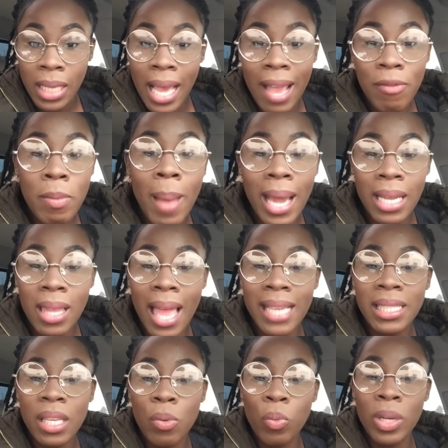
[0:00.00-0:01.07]
Everybody
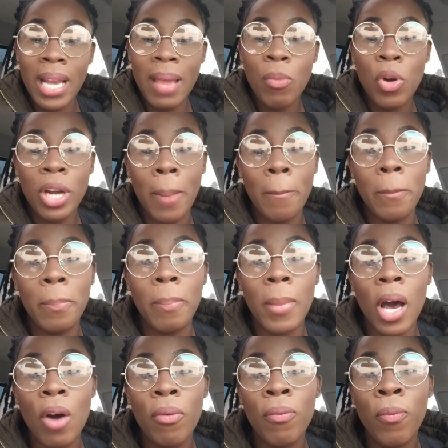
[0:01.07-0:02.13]
likes it when they want
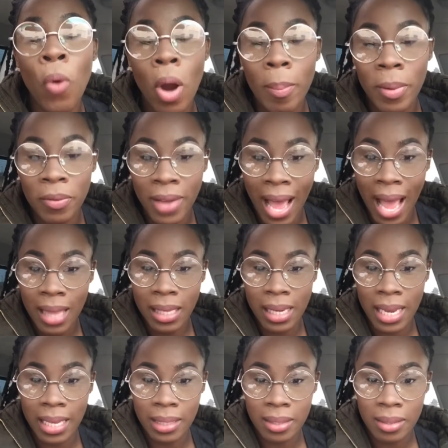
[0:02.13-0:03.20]
a form of
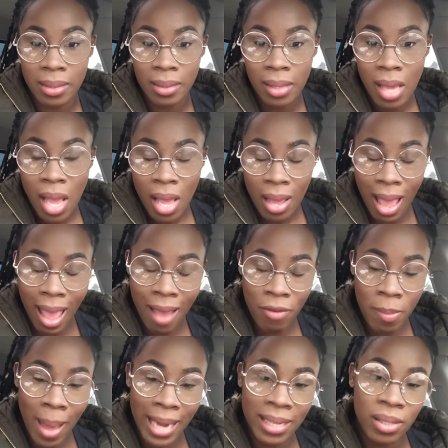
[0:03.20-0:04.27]
godliness.
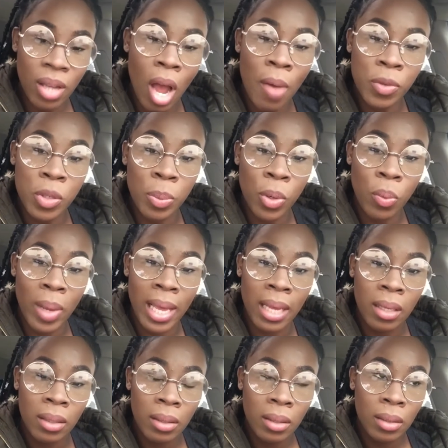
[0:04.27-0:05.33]
Everybody's comfortable
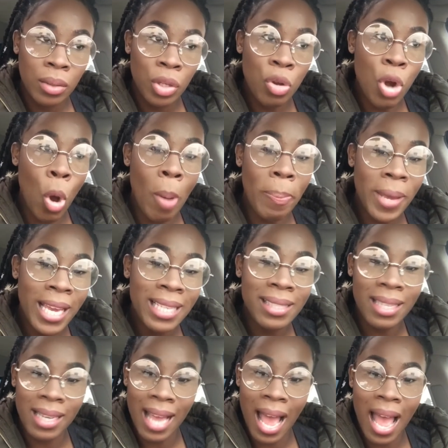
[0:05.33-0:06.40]
with, a piece
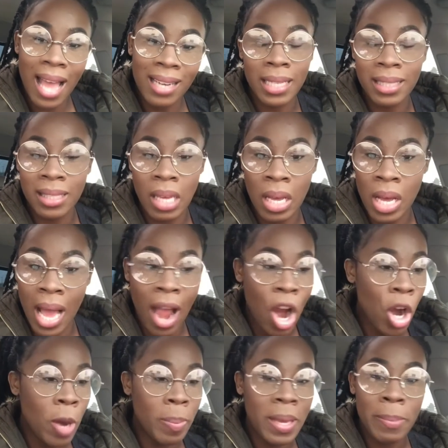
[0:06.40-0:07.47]
of God. I
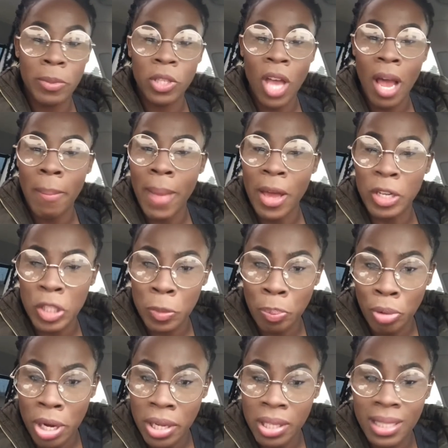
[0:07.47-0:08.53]
heard people talking about a
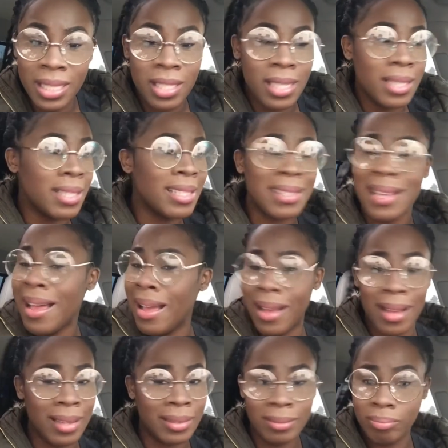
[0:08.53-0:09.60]
sprinkle of Jesus.
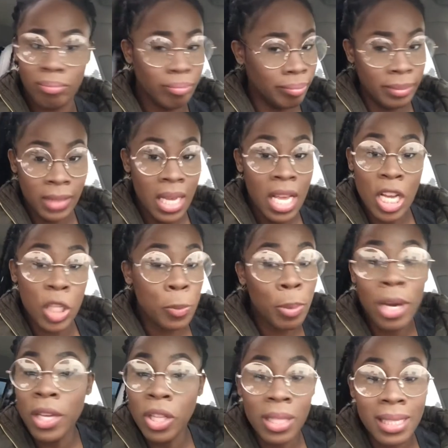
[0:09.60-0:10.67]
A
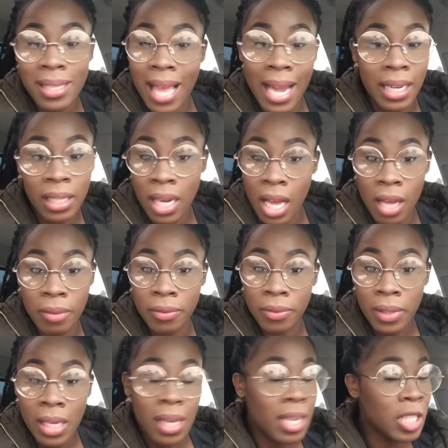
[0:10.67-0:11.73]
sprinkle is not enough.
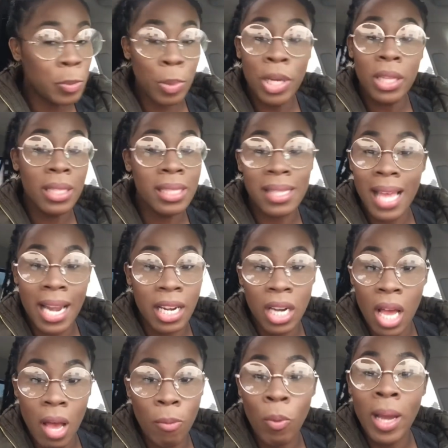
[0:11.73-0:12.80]
A sprinkle is not
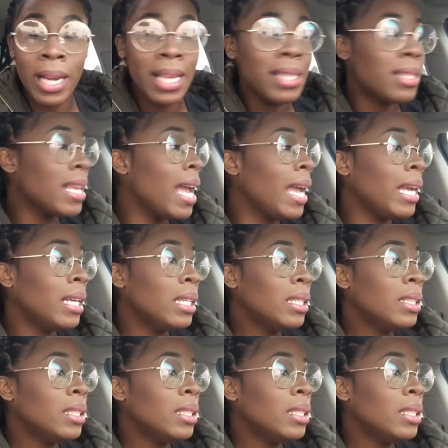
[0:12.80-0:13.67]
enough. What did he say?